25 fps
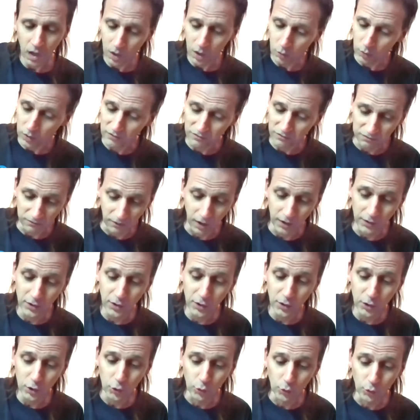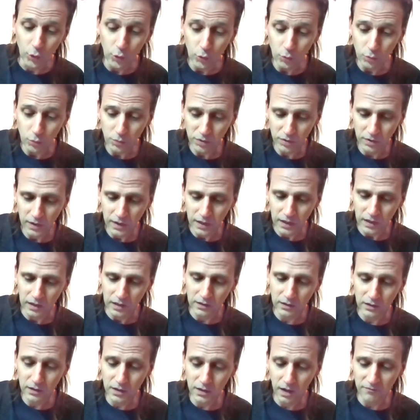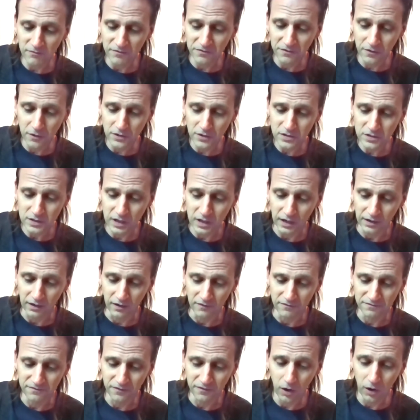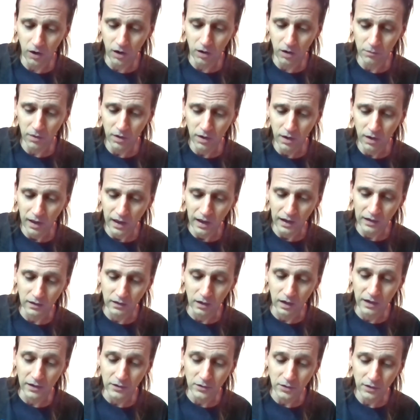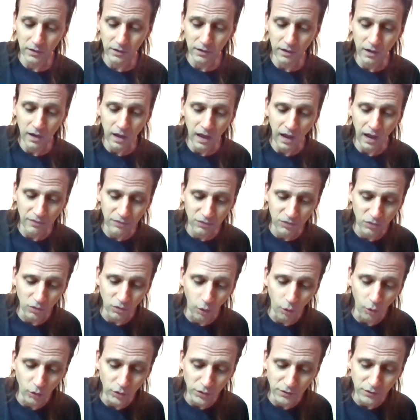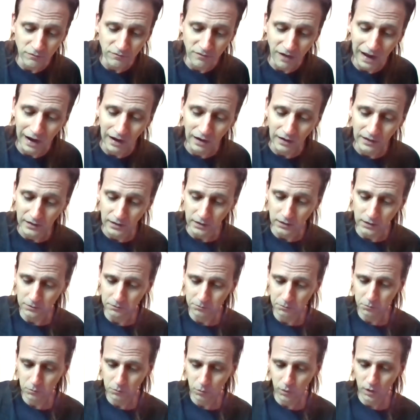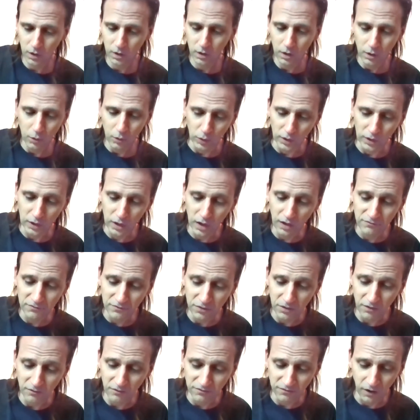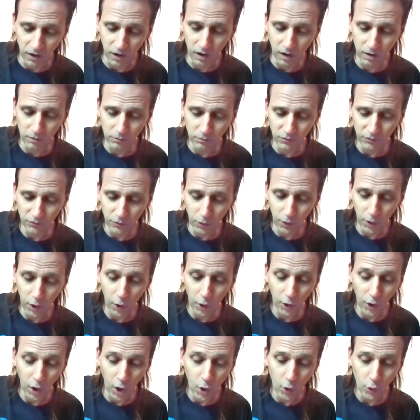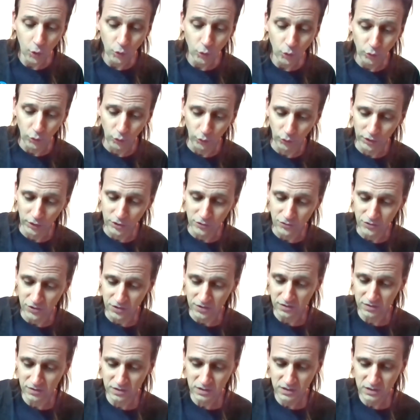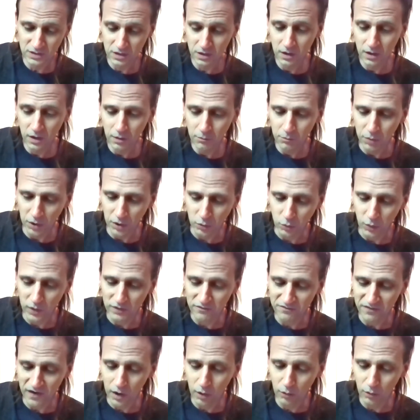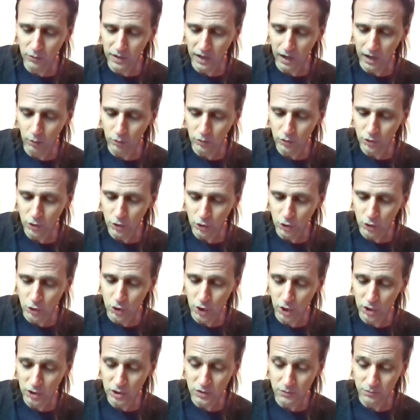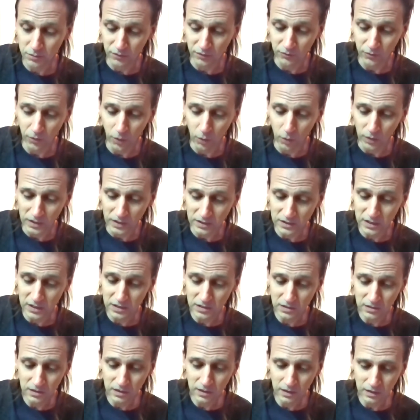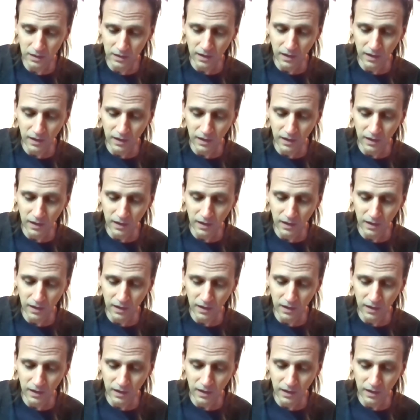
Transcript: We fled in a group, ending up first at a farm and later at Thorn Valley. We left the farm for our own reasons, but we found out just before we did